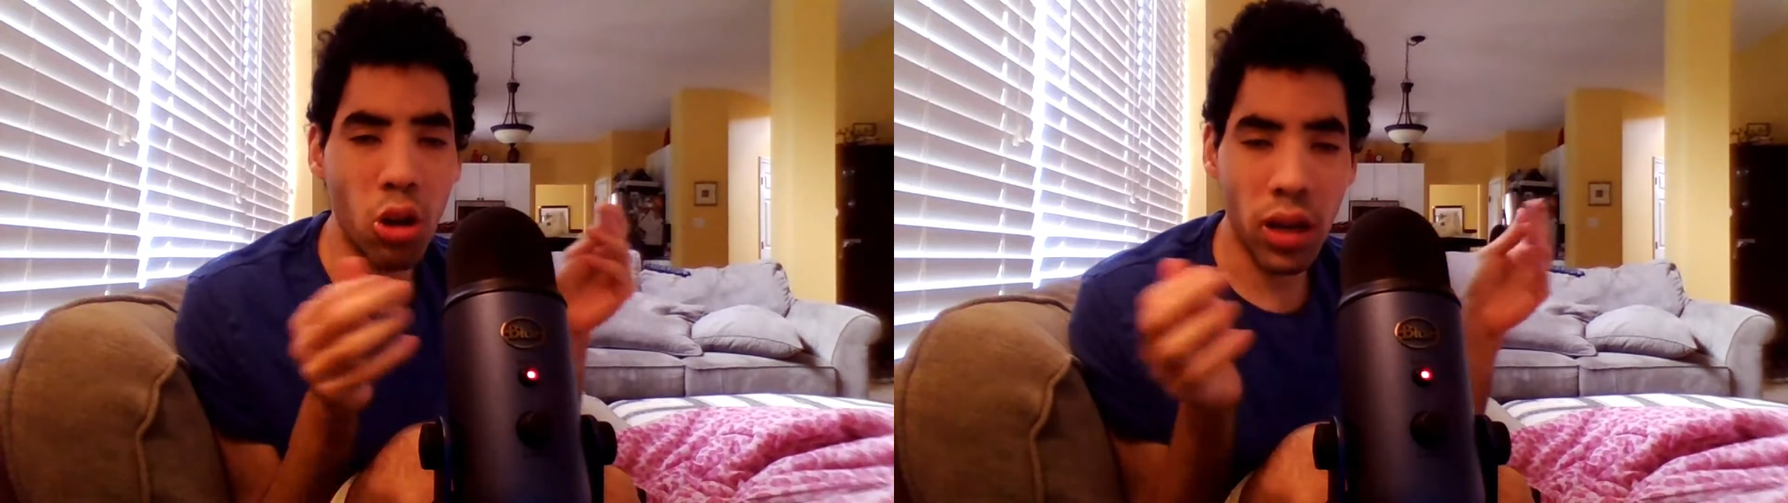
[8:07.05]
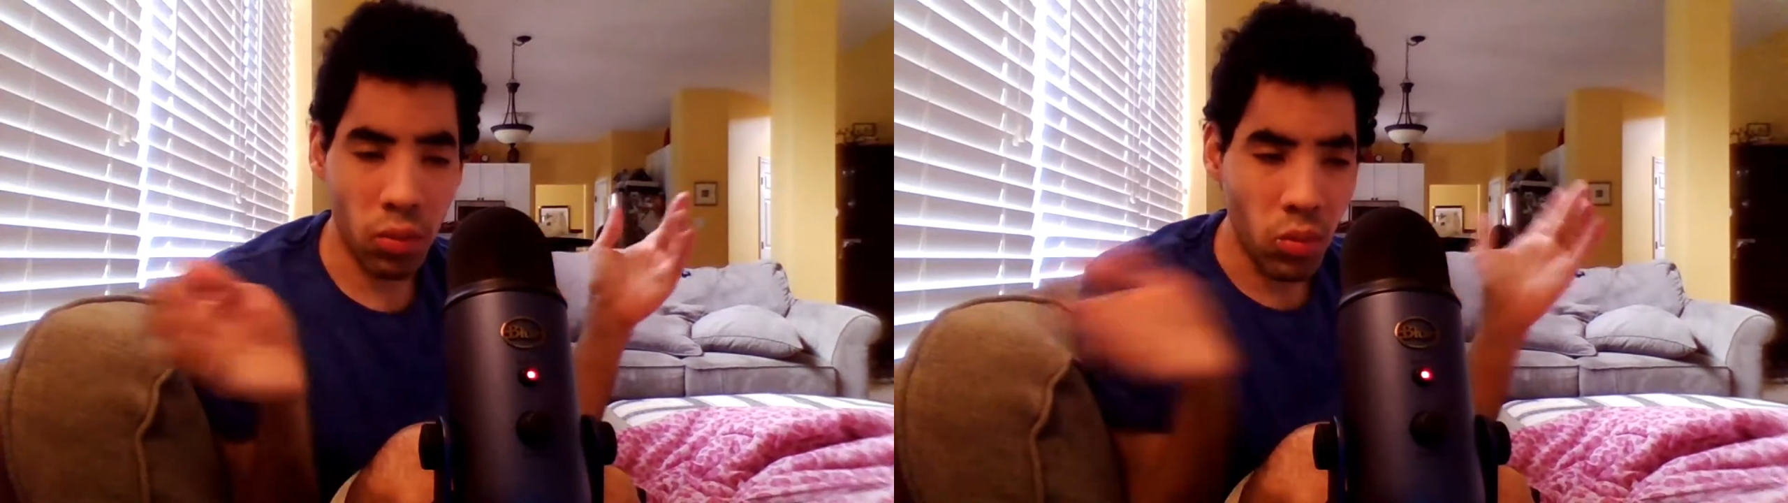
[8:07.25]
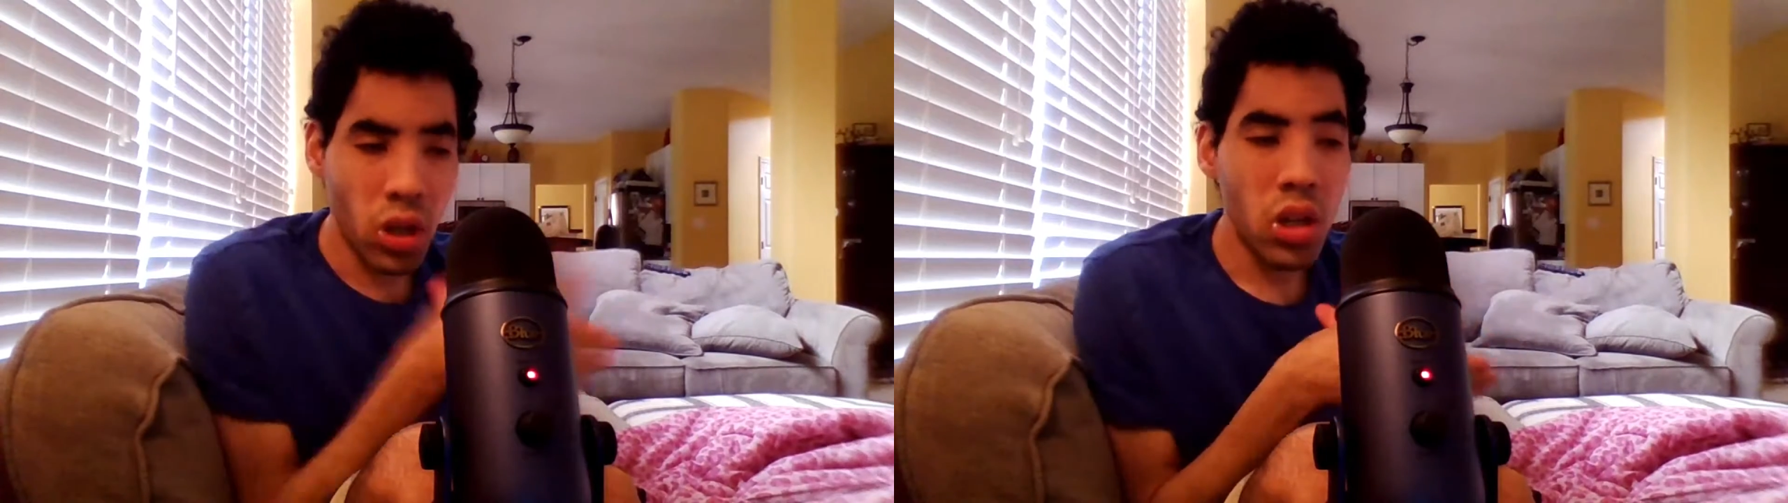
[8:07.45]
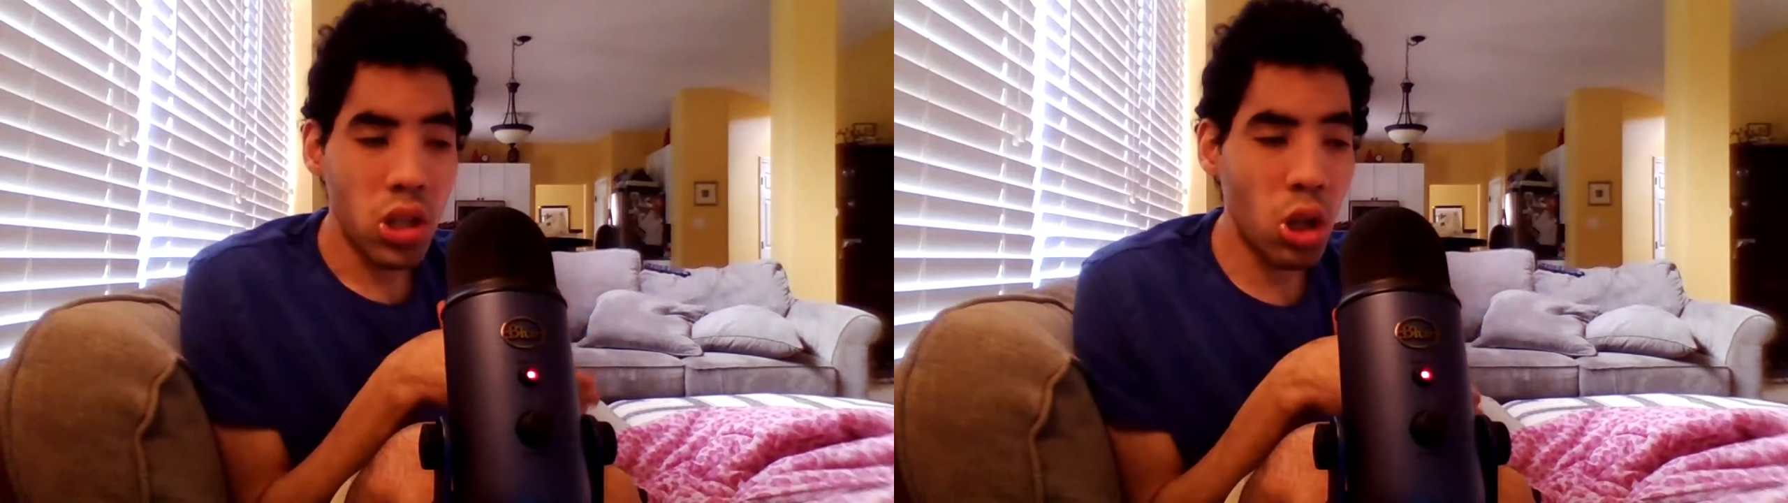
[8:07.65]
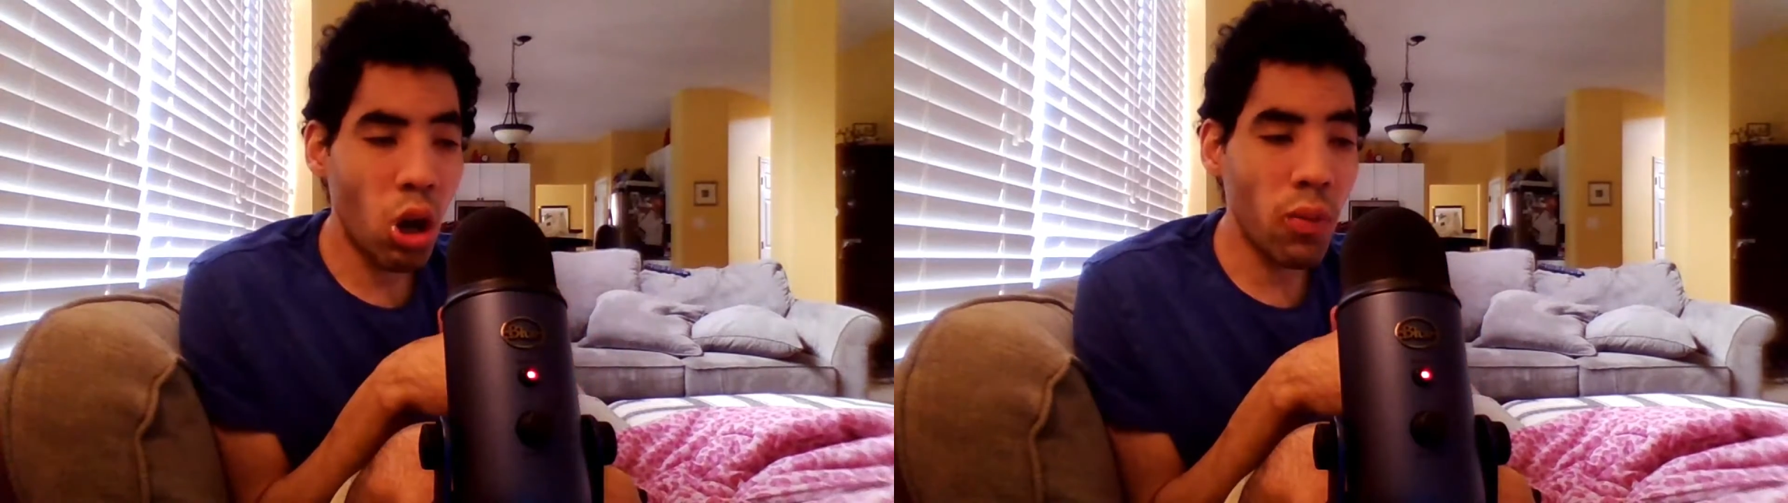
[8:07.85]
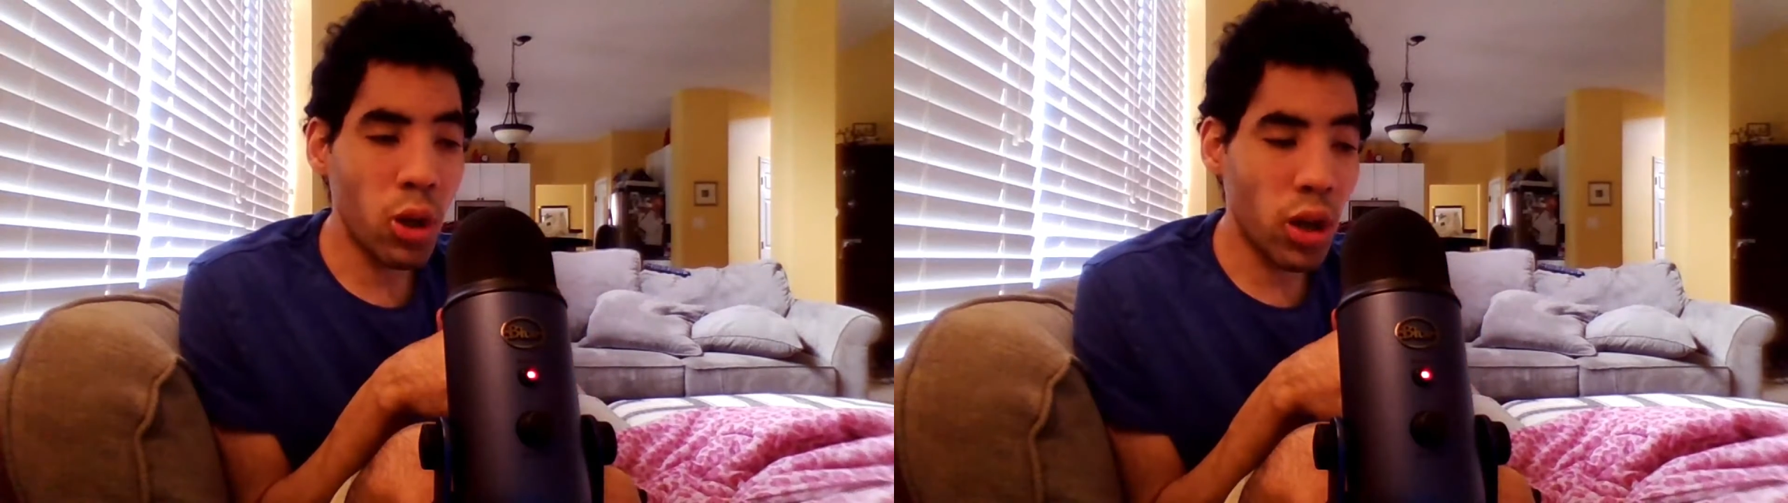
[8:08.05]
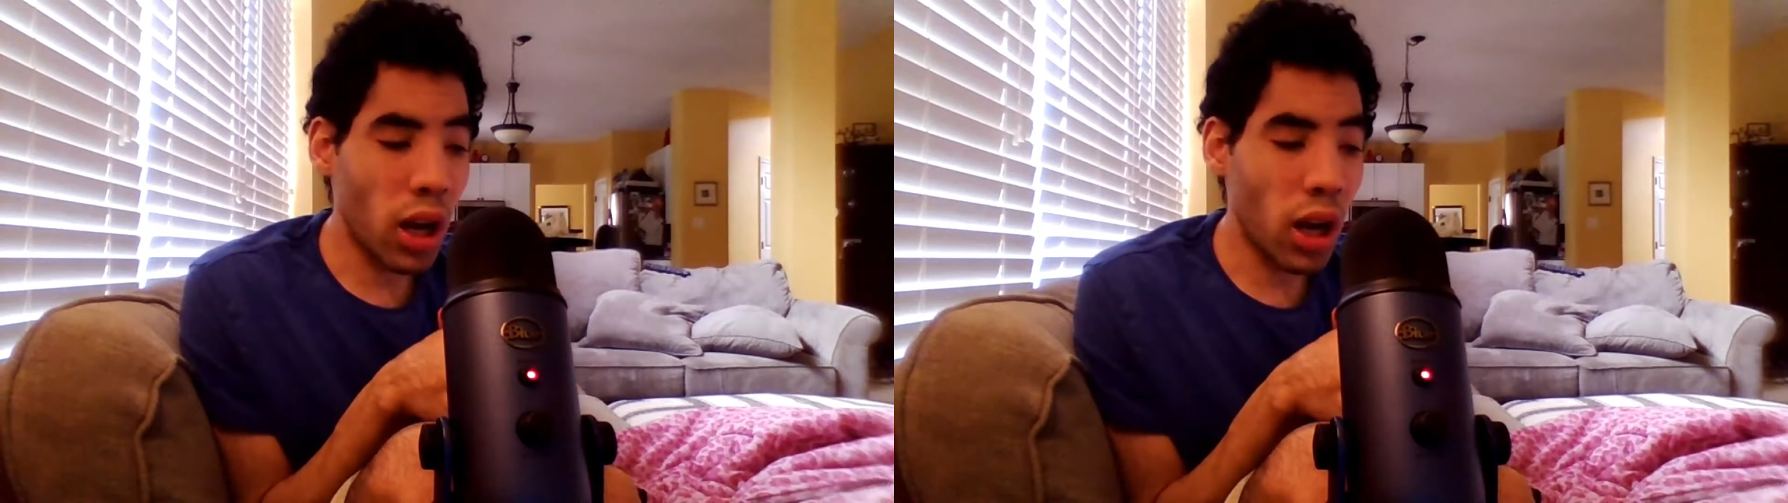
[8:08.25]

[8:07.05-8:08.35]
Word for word: Alright, so I'm gonna wait.